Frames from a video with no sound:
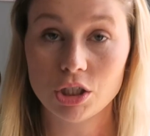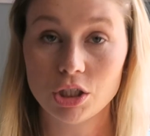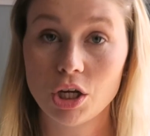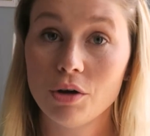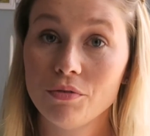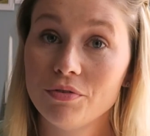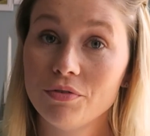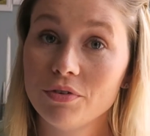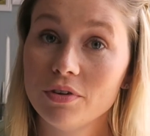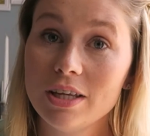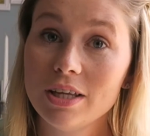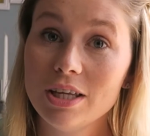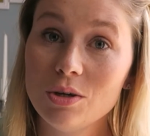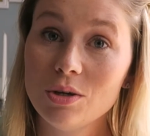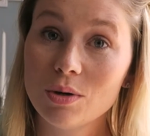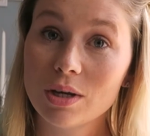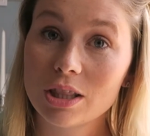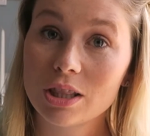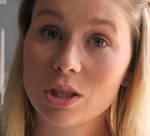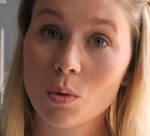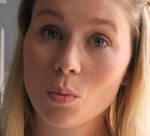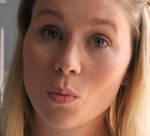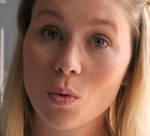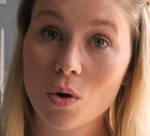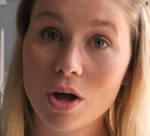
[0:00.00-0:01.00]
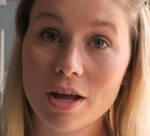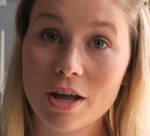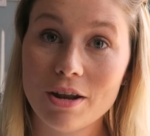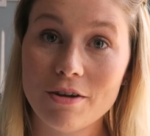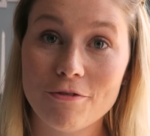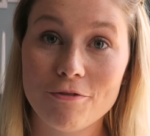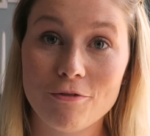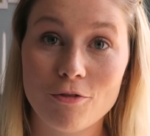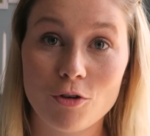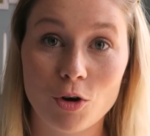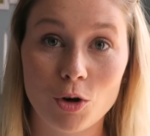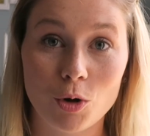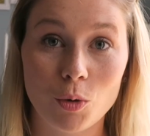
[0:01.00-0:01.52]
Hopefully you get the one
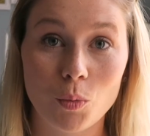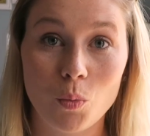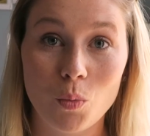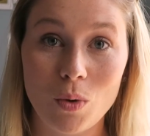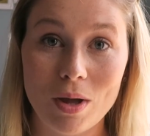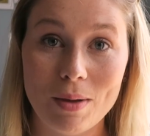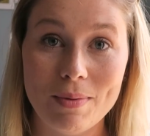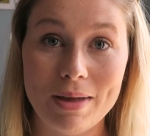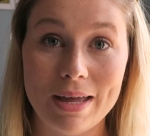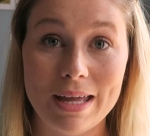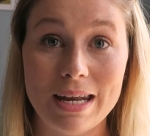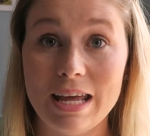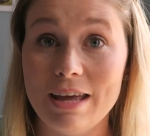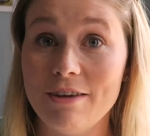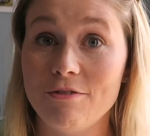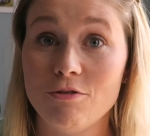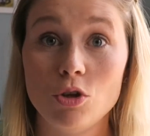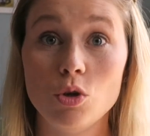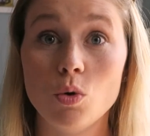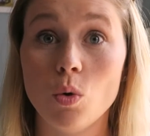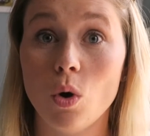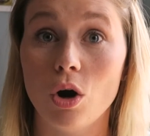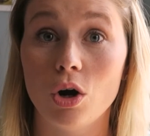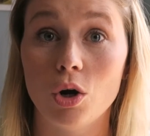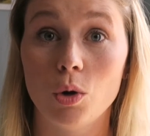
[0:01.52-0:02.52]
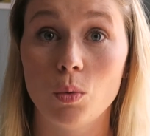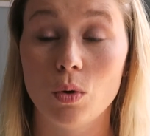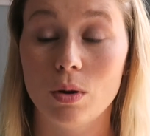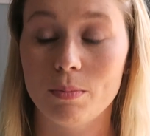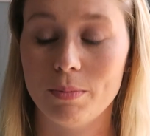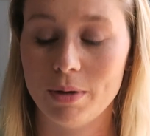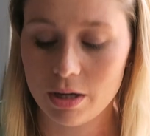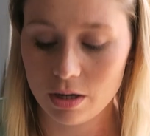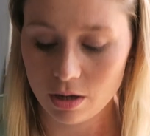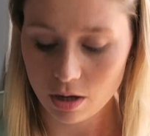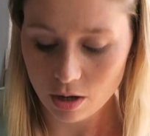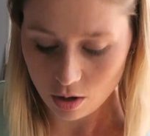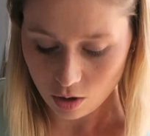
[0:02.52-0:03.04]
for women if you are a
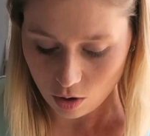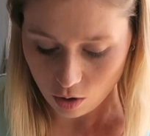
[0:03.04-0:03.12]
woman.